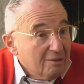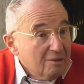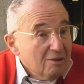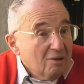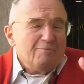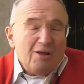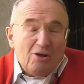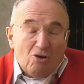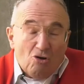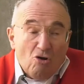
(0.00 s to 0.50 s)
And
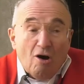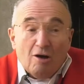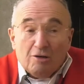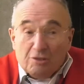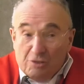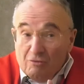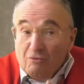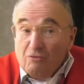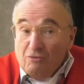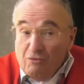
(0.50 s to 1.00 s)
because
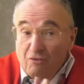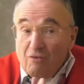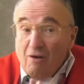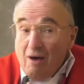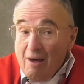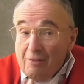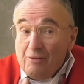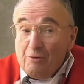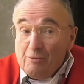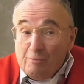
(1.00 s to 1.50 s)
of
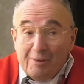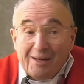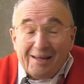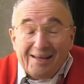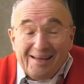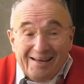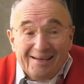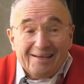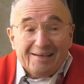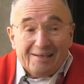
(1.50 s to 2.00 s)
Father
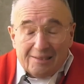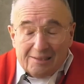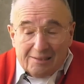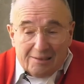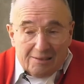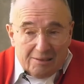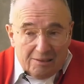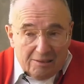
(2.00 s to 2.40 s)
McGinnis,